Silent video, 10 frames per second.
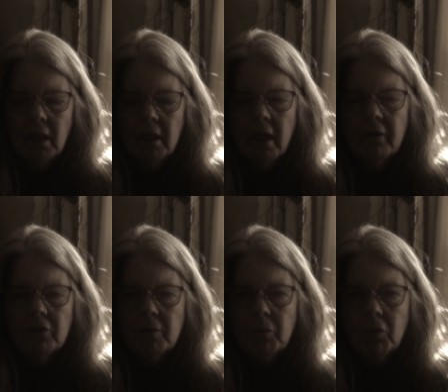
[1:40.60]

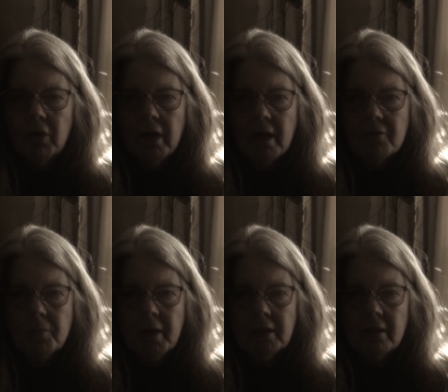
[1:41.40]
Another important
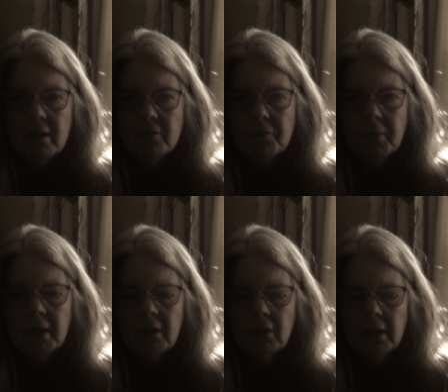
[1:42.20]
aspect of this
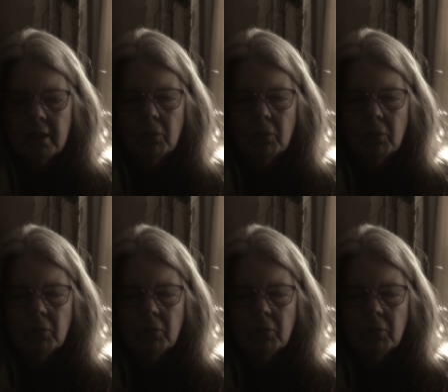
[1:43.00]
bill,